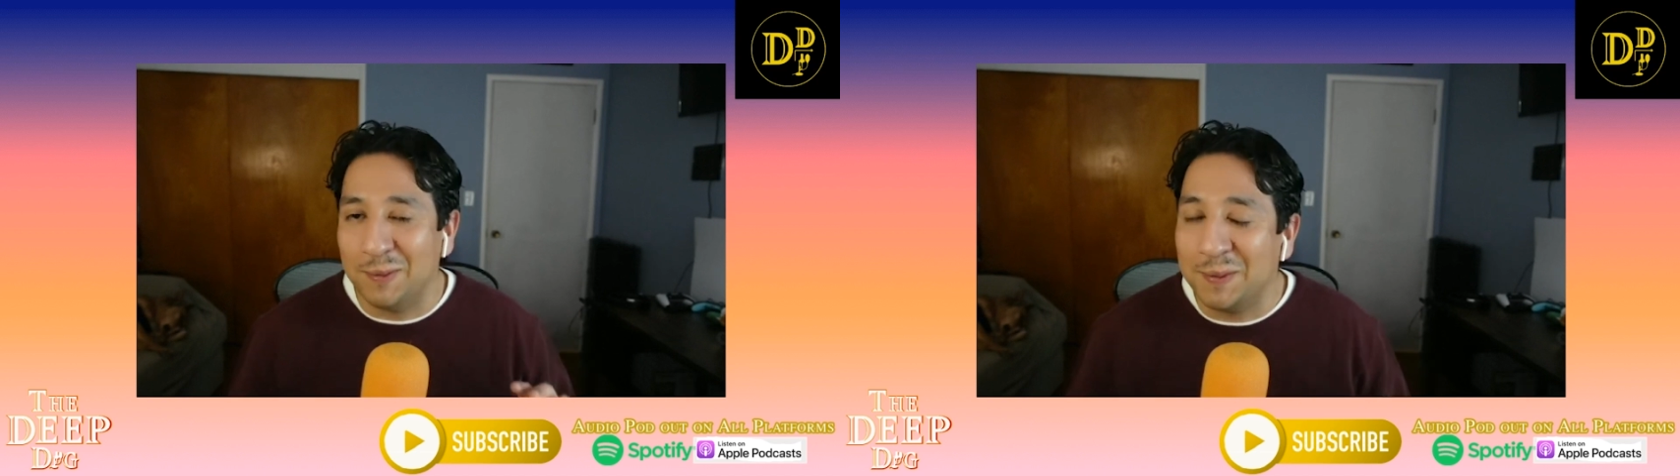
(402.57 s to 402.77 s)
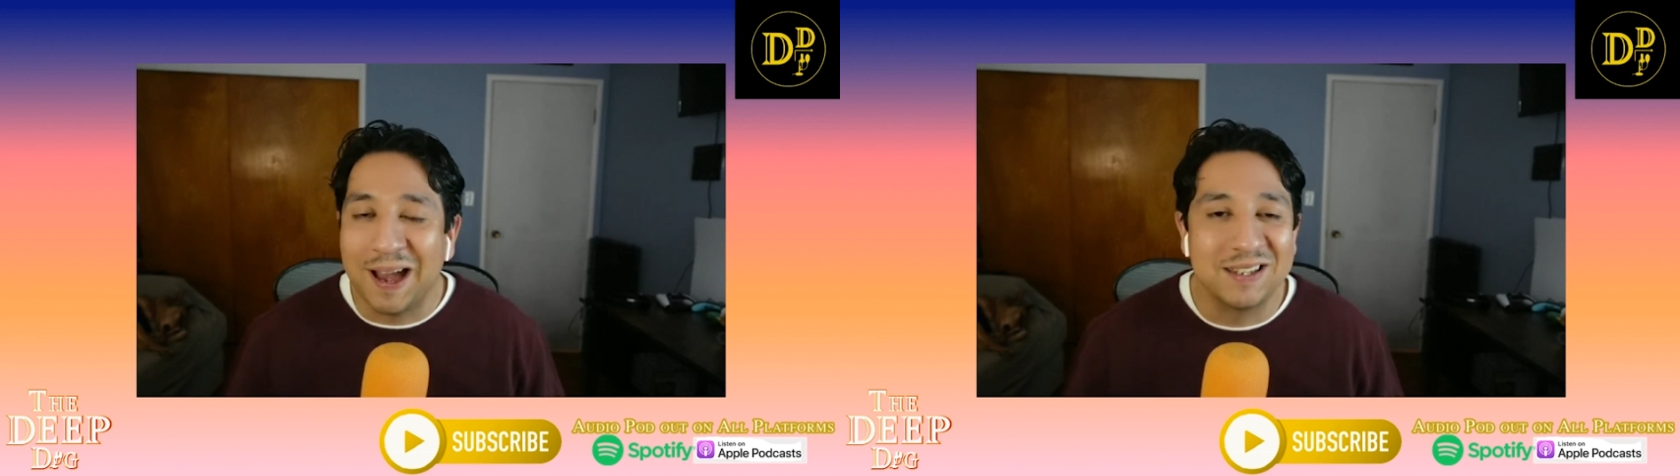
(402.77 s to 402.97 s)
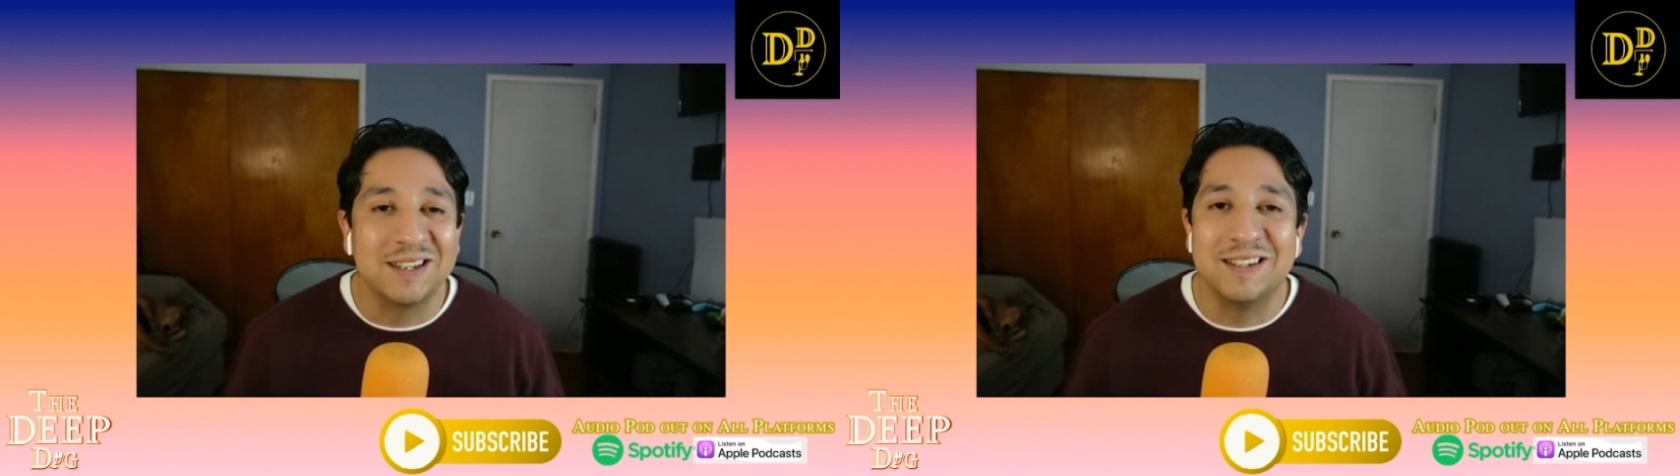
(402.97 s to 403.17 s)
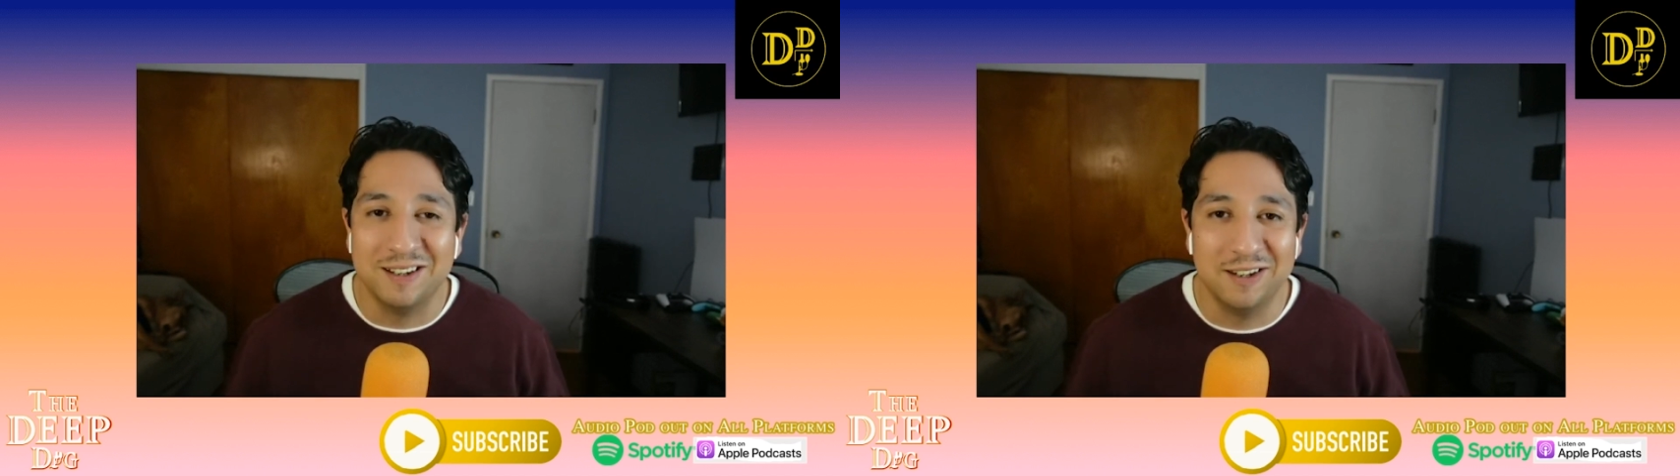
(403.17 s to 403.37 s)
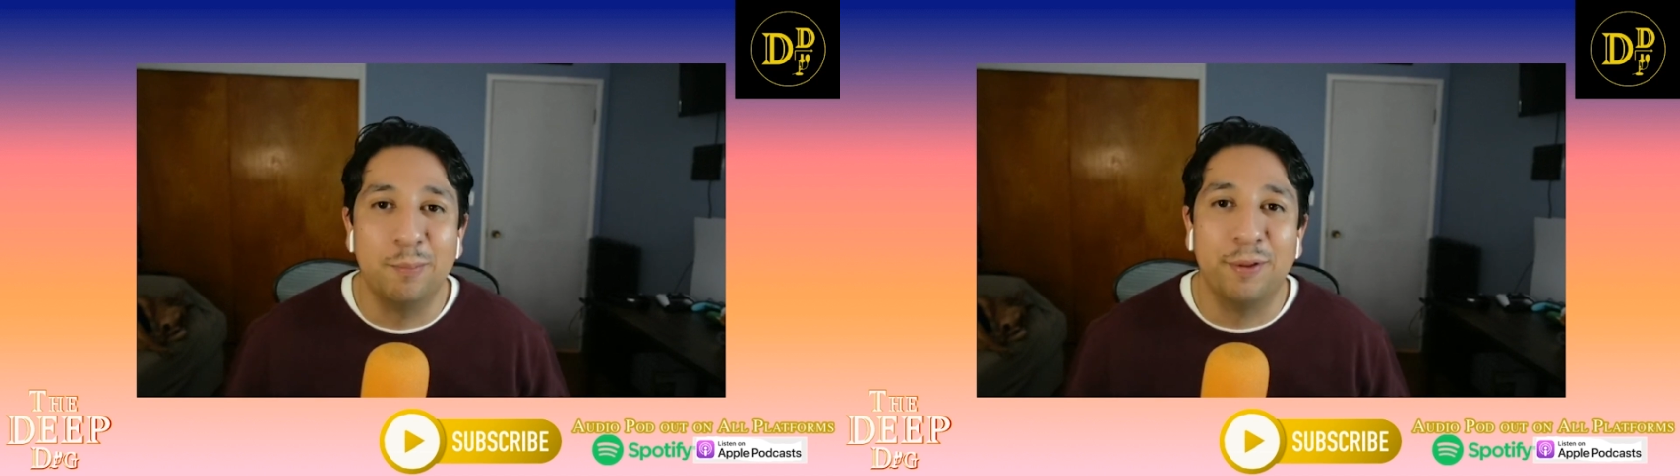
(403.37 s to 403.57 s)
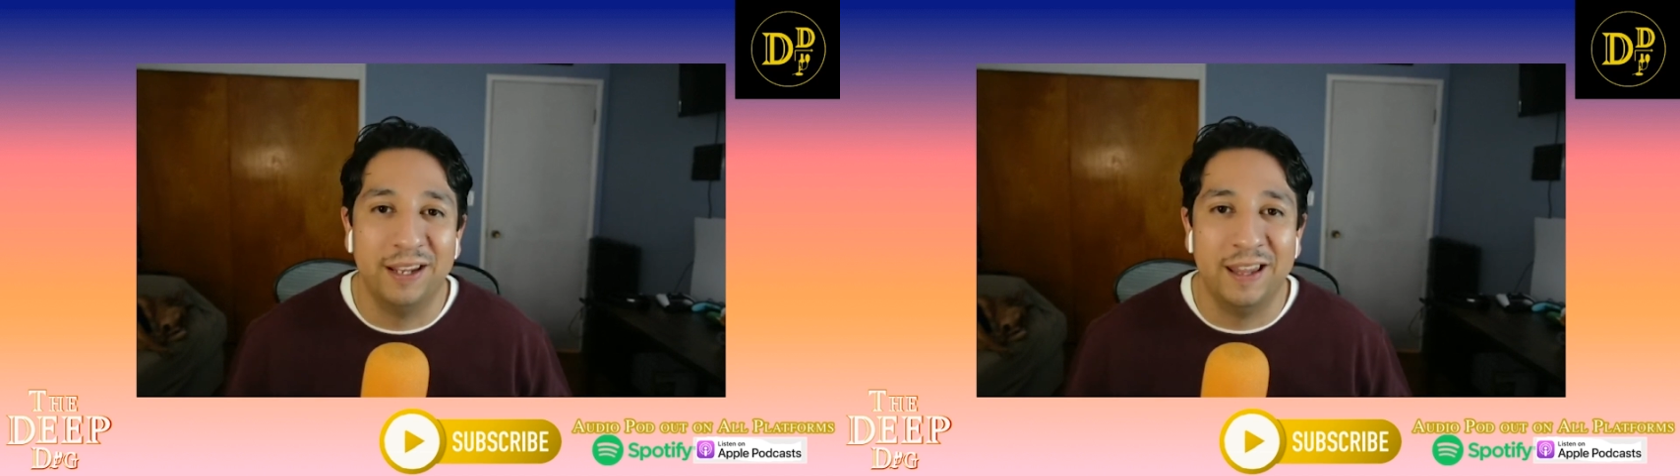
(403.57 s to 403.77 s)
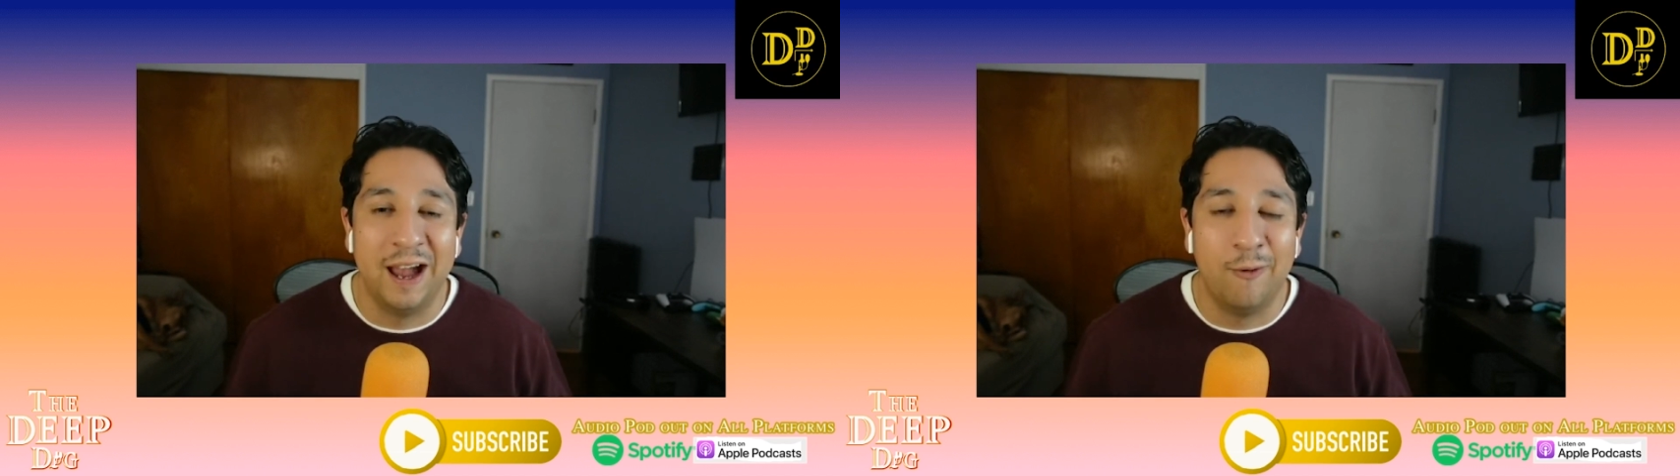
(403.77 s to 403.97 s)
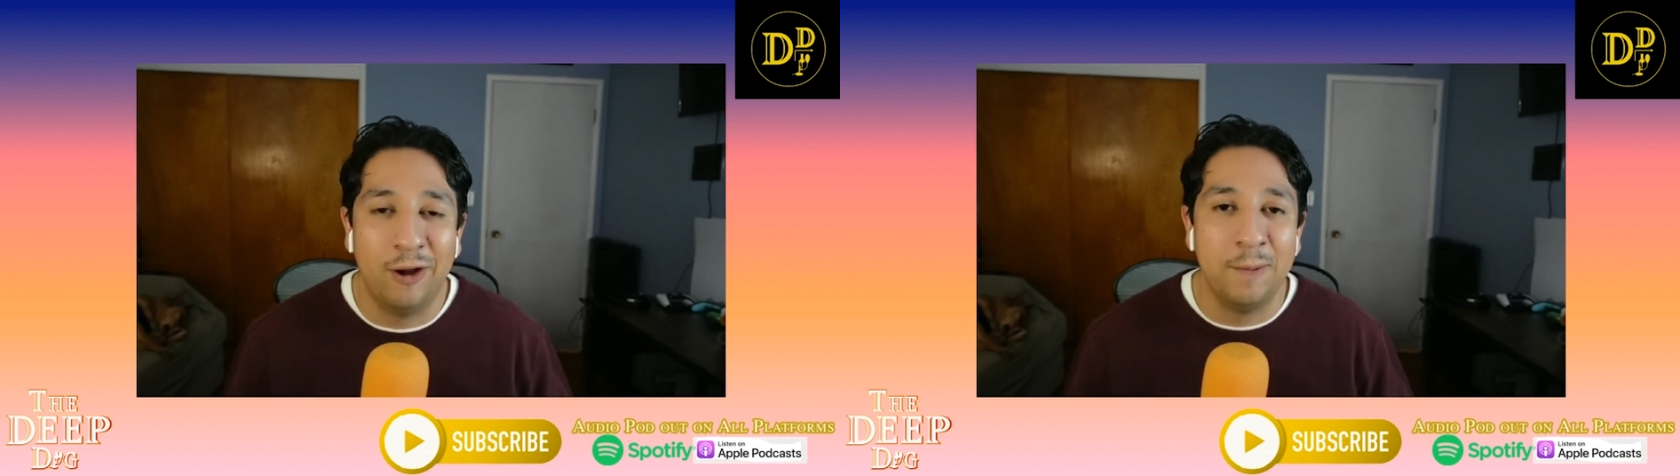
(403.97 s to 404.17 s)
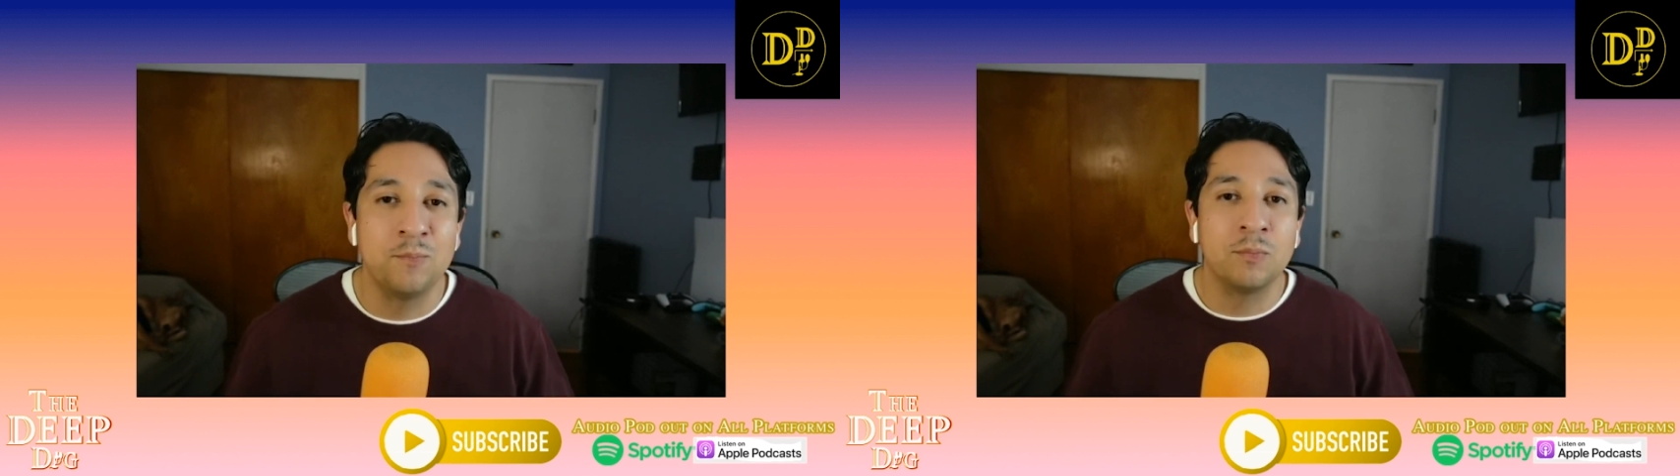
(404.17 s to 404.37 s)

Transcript: you guys continue to play that way.